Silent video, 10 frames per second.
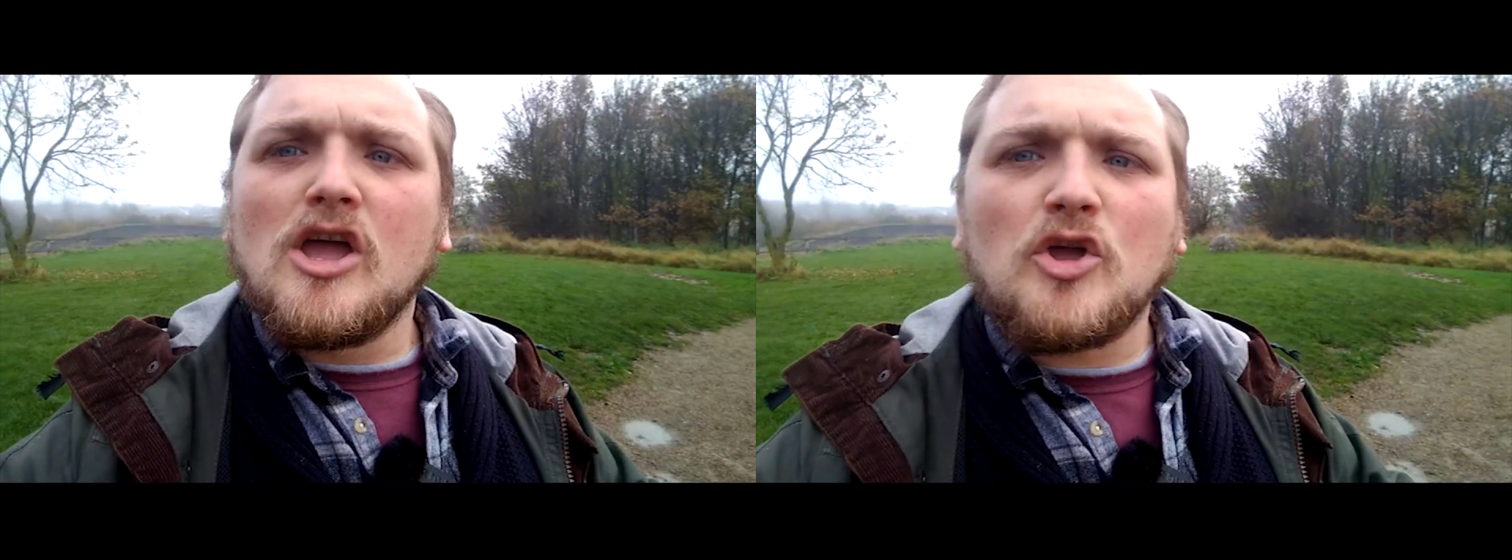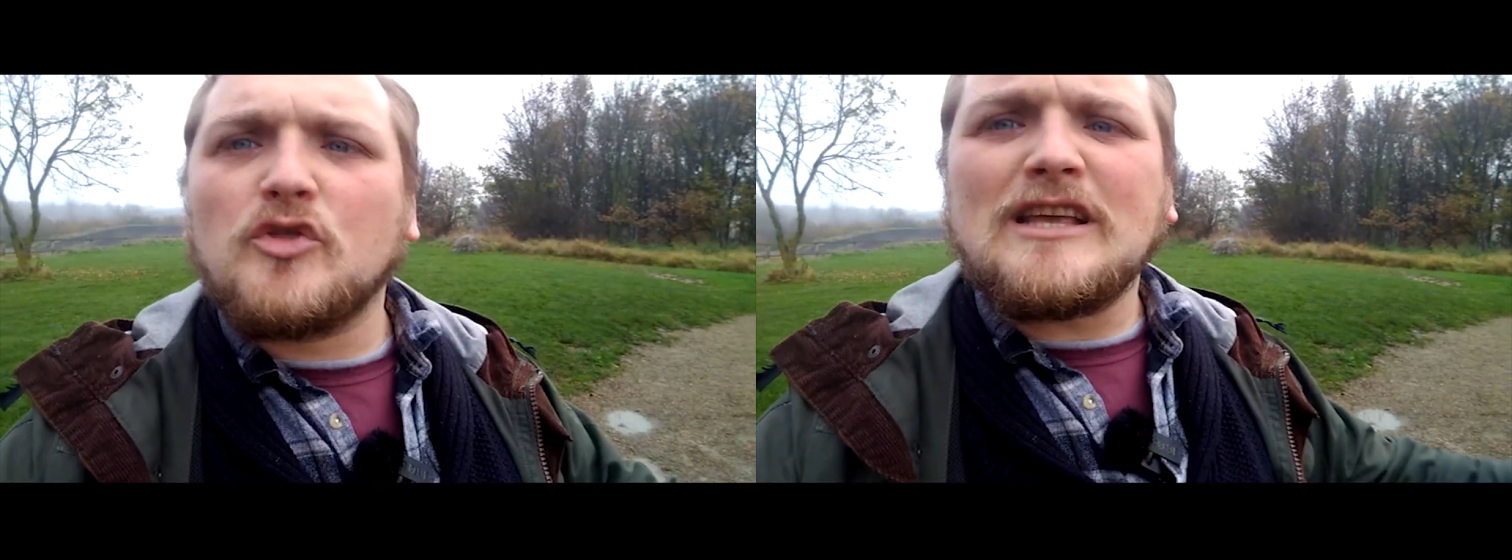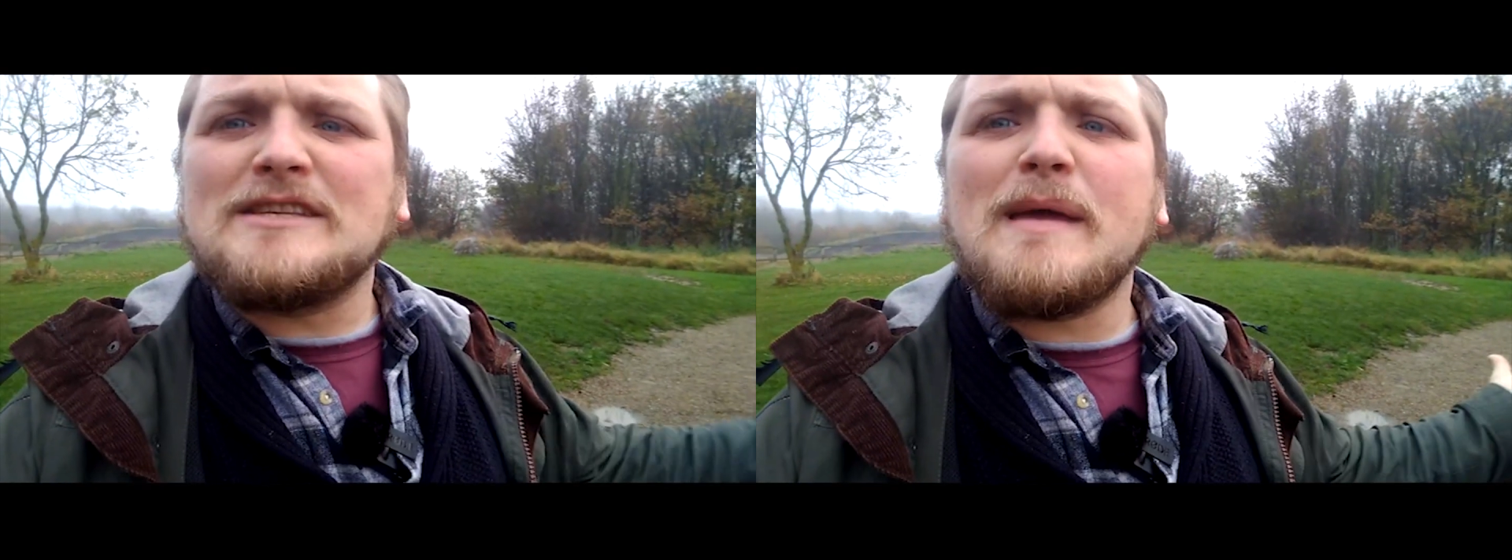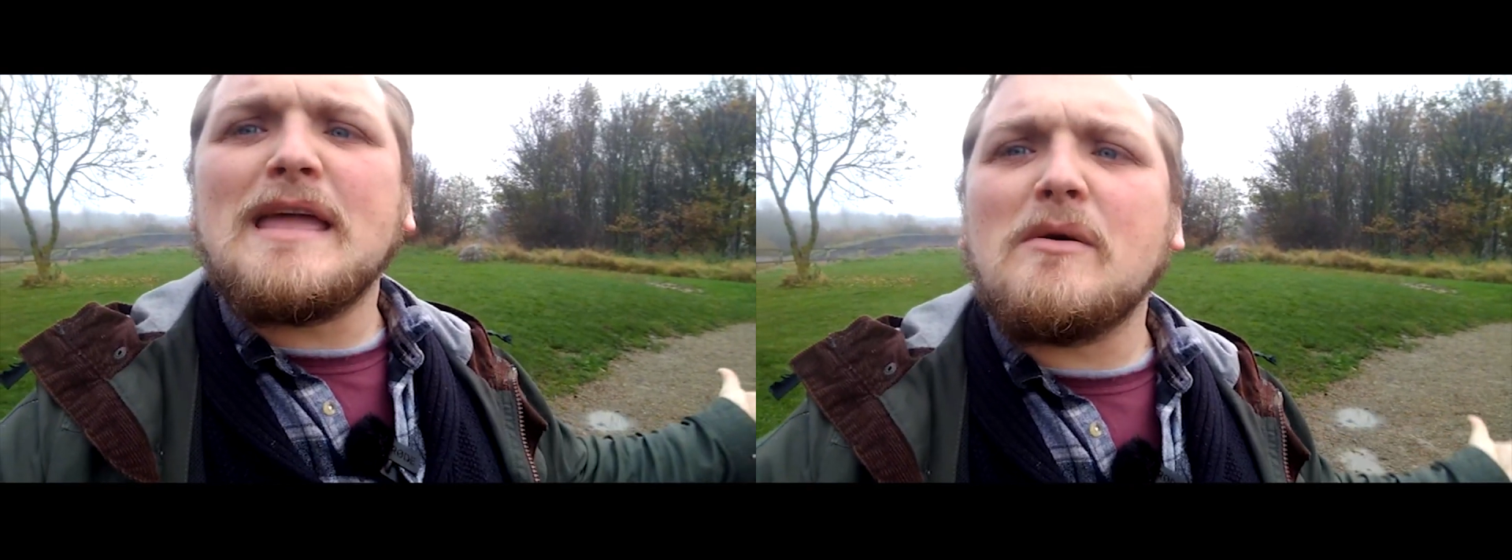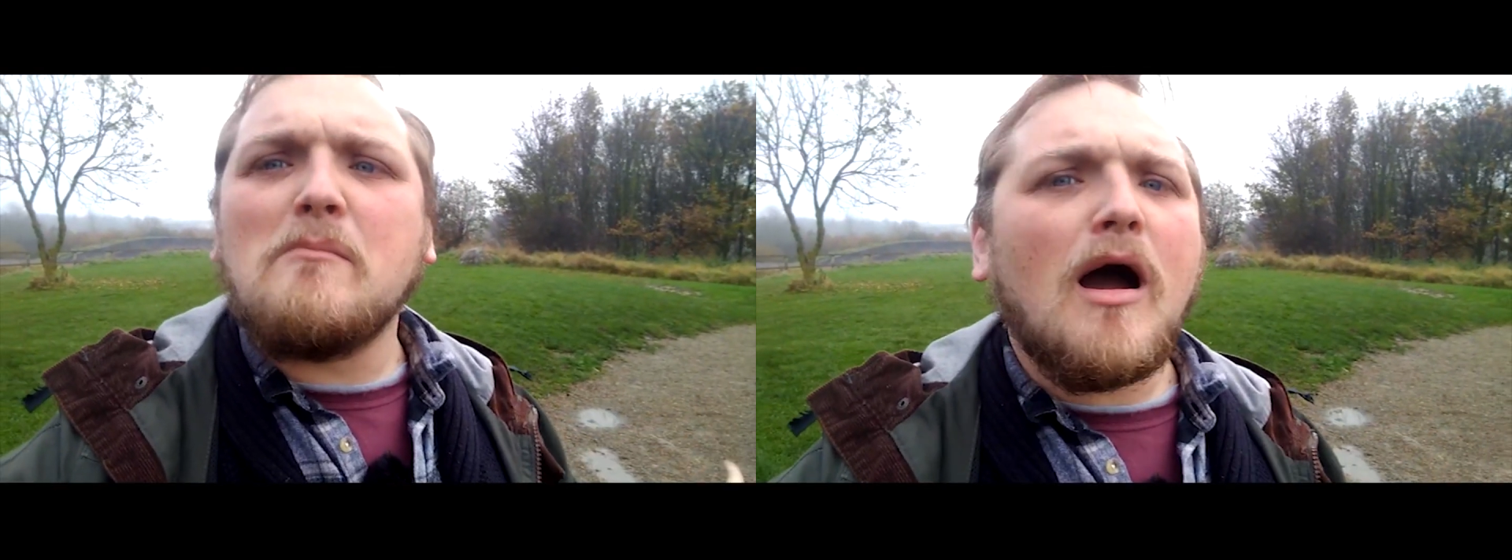Could this
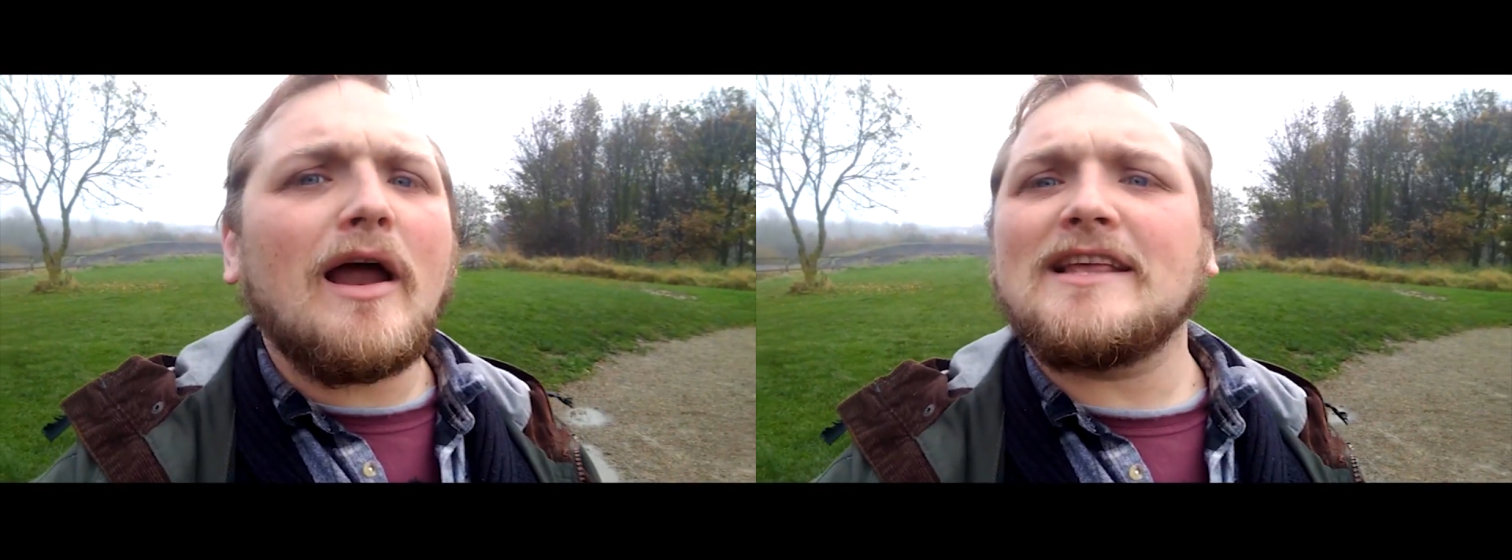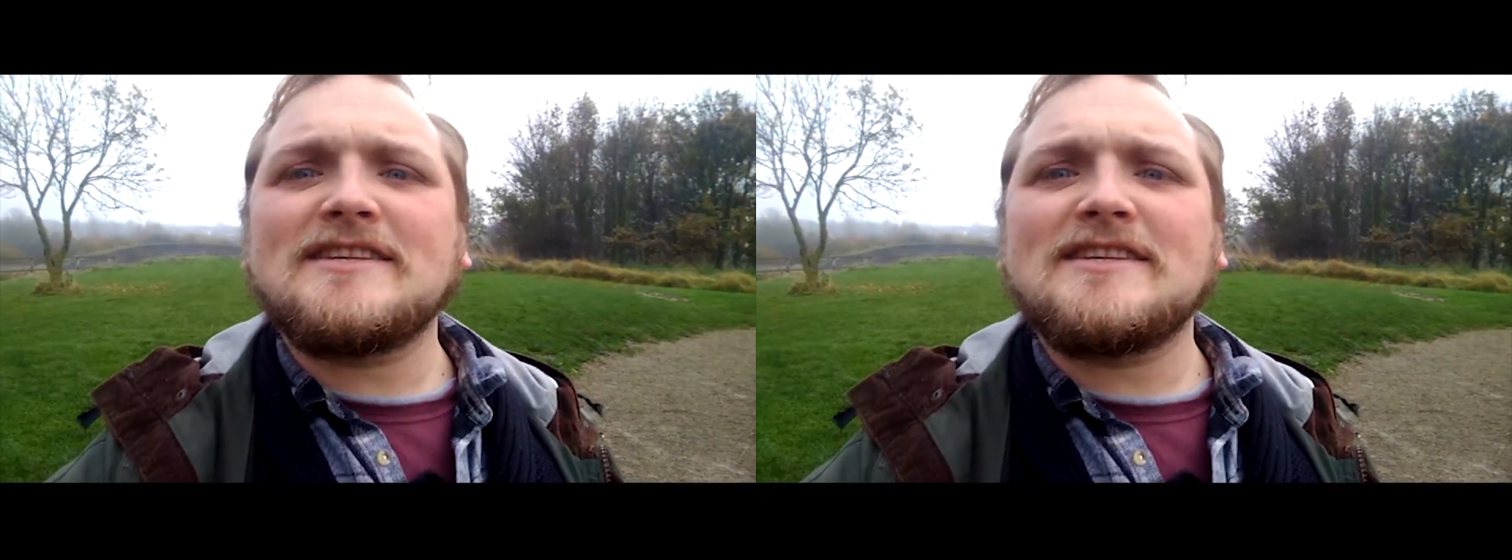mean that Miley